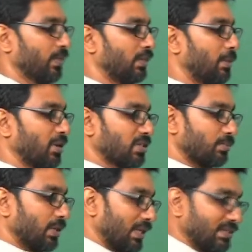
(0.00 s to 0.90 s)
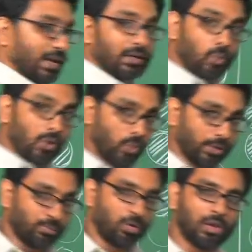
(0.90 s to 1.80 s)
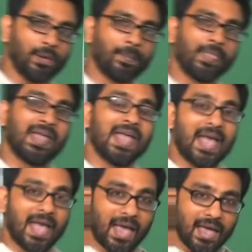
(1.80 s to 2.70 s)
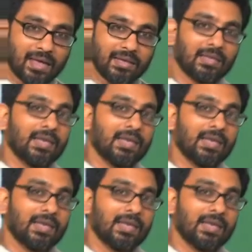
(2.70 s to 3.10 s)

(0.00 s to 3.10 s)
there must have been exactly one white ball, and